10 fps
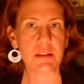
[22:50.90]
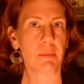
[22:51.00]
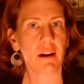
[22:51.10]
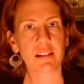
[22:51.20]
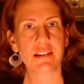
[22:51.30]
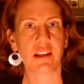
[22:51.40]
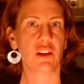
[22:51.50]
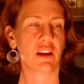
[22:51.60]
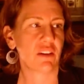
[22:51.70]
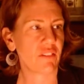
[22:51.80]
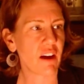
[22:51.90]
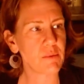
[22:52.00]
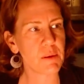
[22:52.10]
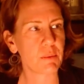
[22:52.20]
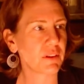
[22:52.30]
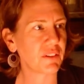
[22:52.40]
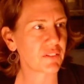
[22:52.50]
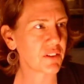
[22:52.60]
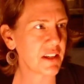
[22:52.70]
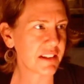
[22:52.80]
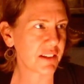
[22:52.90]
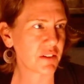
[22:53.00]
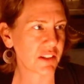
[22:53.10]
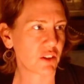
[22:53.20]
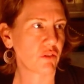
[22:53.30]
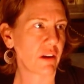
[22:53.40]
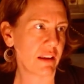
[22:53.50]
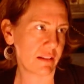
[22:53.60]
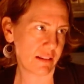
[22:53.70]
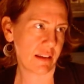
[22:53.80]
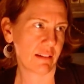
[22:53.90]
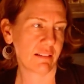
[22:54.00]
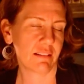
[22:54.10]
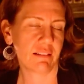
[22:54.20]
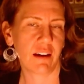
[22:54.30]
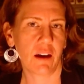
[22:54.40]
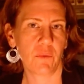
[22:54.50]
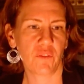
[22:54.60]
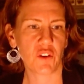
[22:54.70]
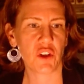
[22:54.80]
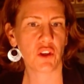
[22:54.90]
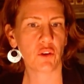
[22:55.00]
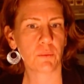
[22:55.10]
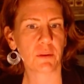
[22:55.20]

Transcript: bucks, and you get five people in free. So it's a great deal um, for you.